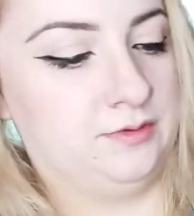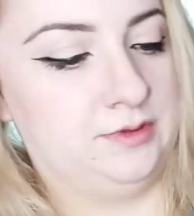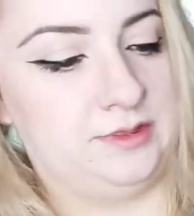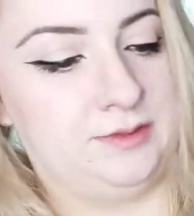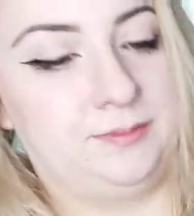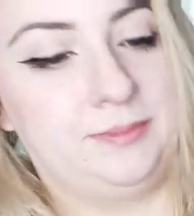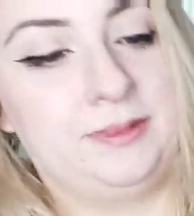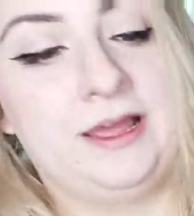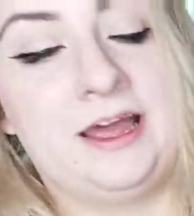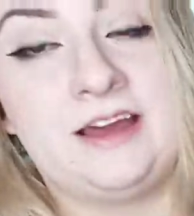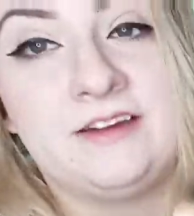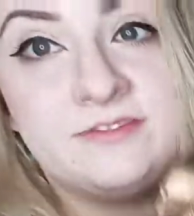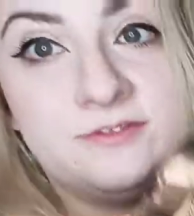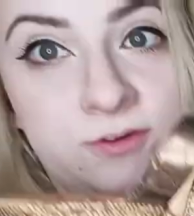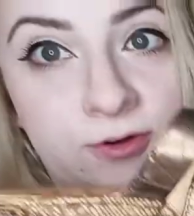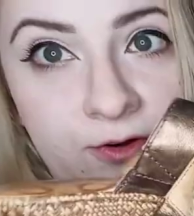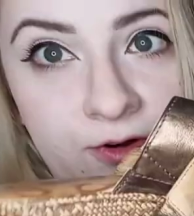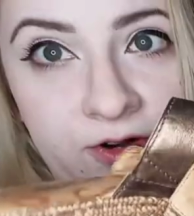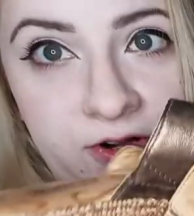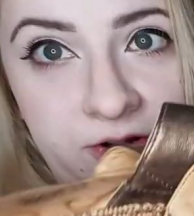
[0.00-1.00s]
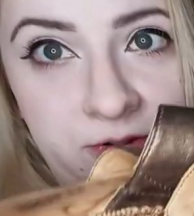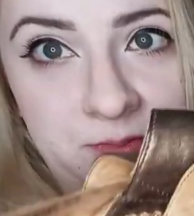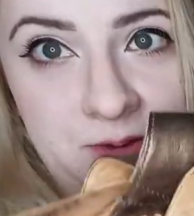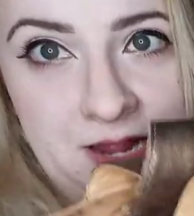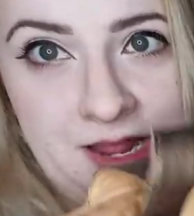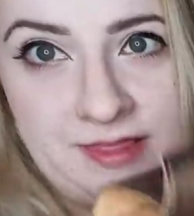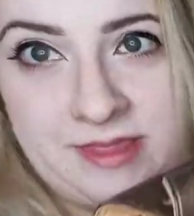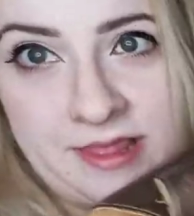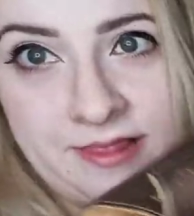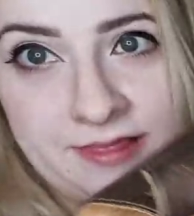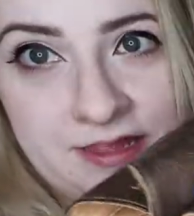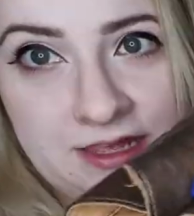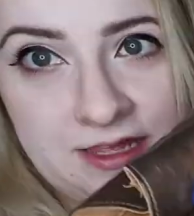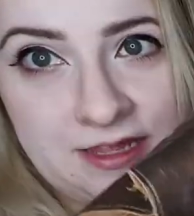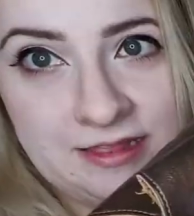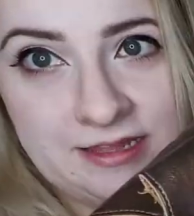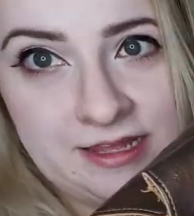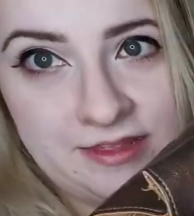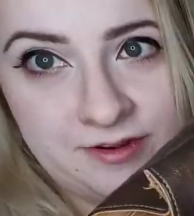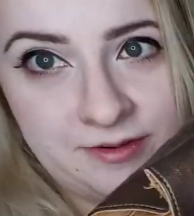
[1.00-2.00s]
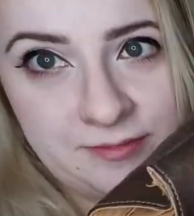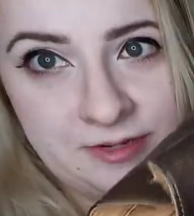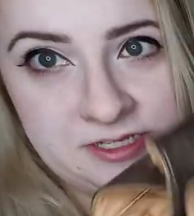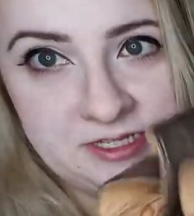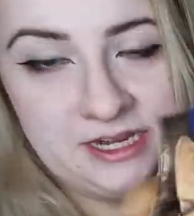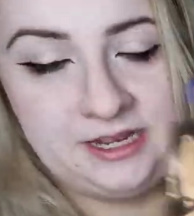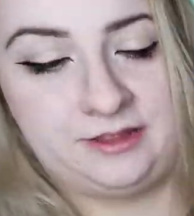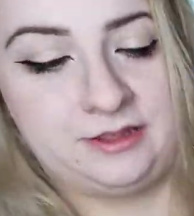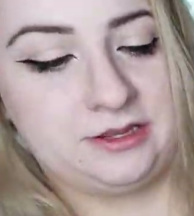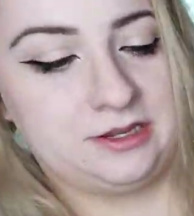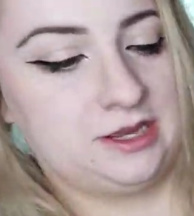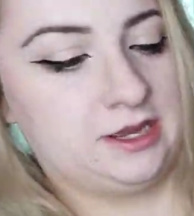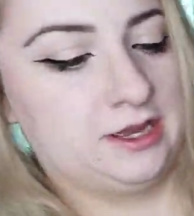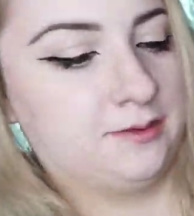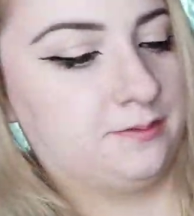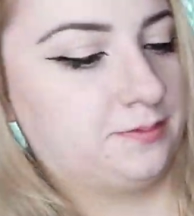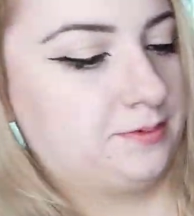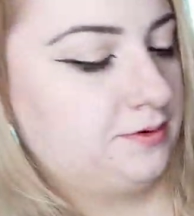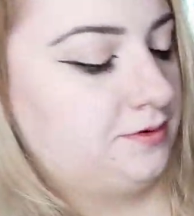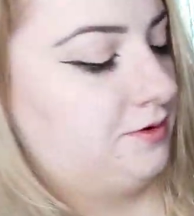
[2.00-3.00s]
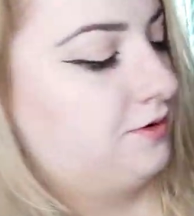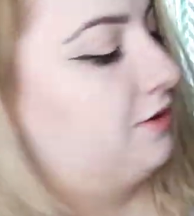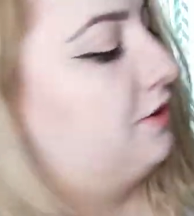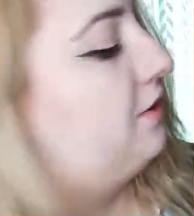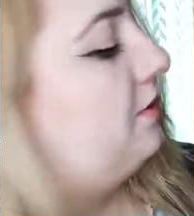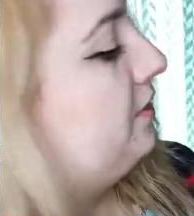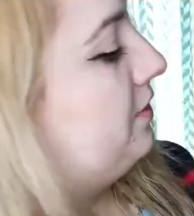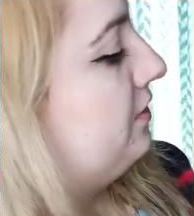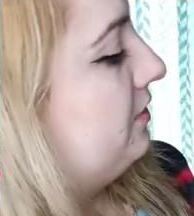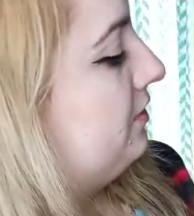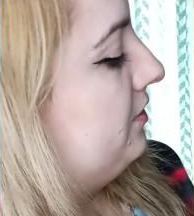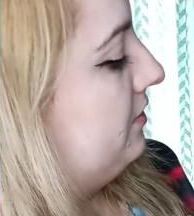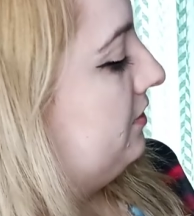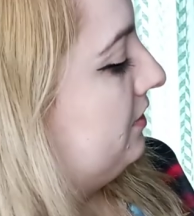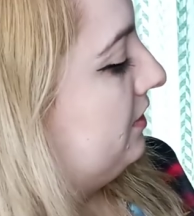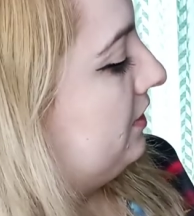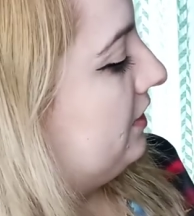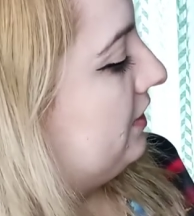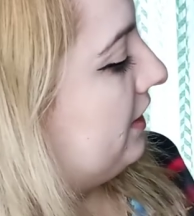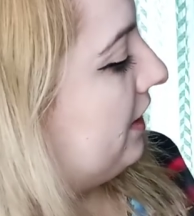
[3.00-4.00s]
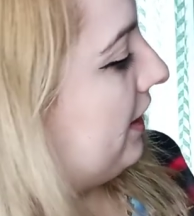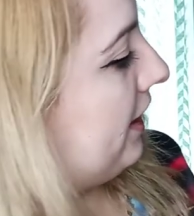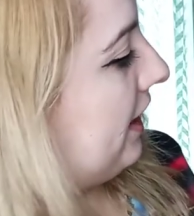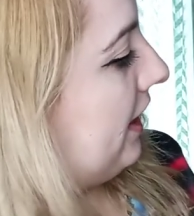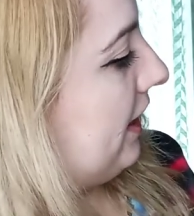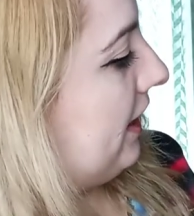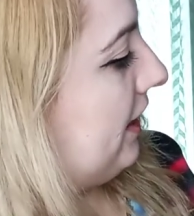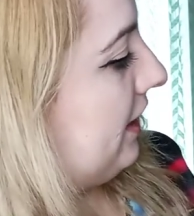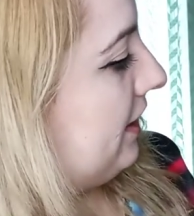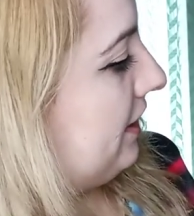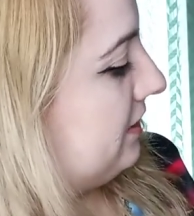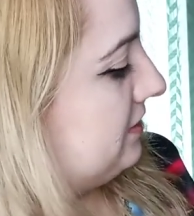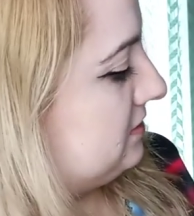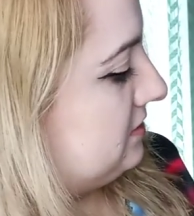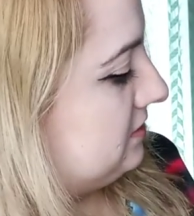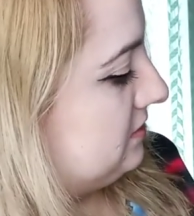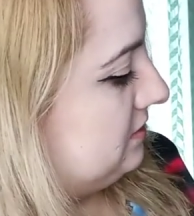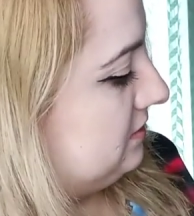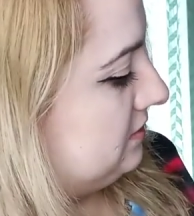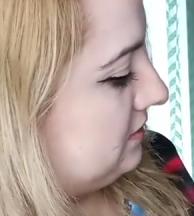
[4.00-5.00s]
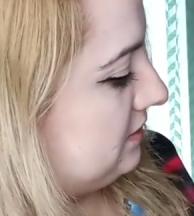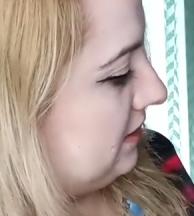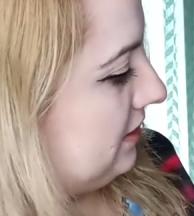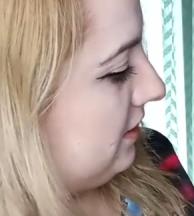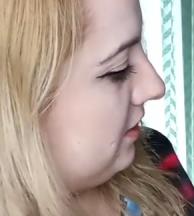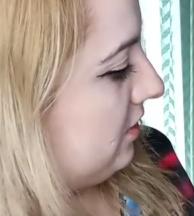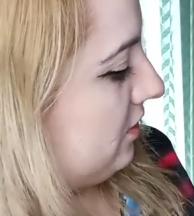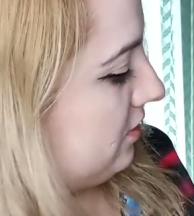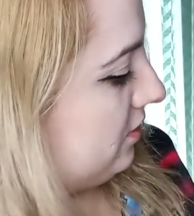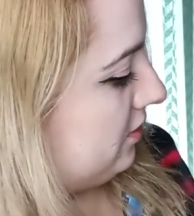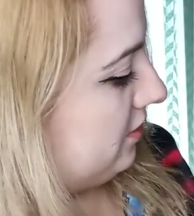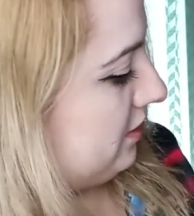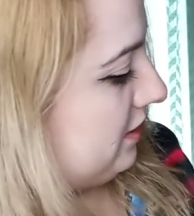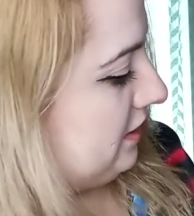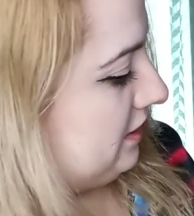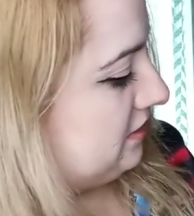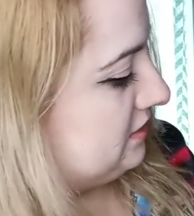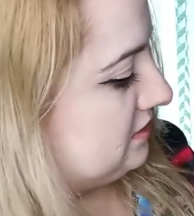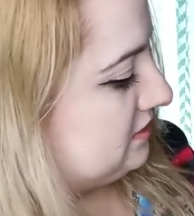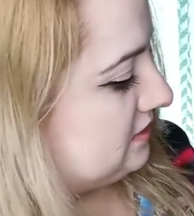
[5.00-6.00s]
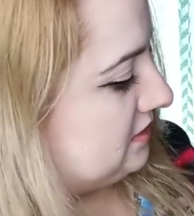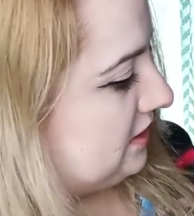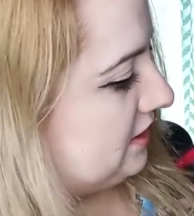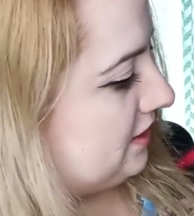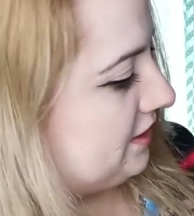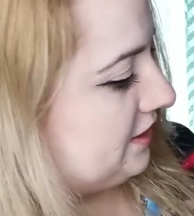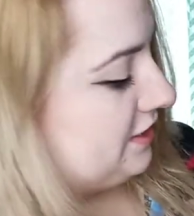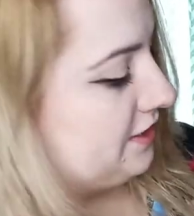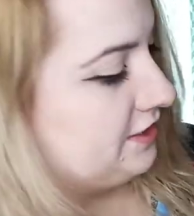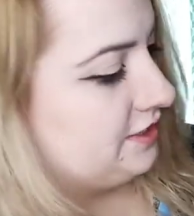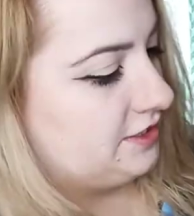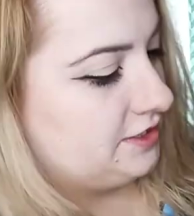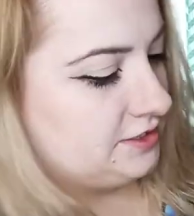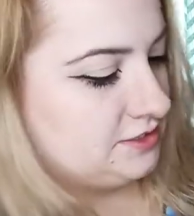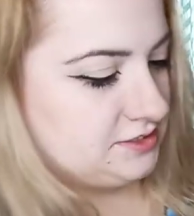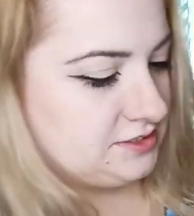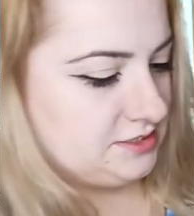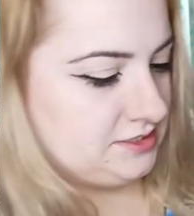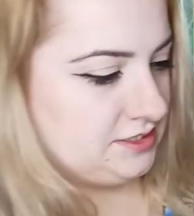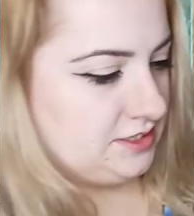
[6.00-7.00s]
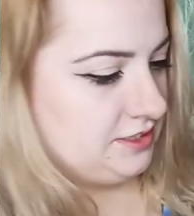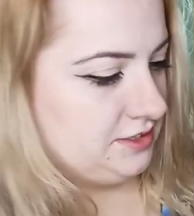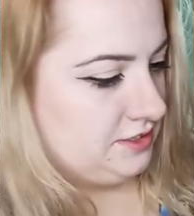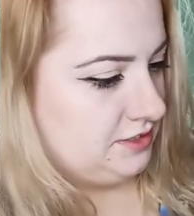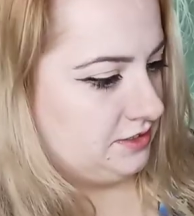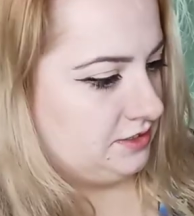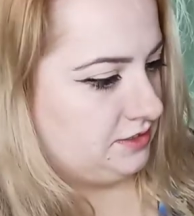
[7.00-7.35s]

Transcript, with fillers: with a platform and then the leather metallic upper. And they are a size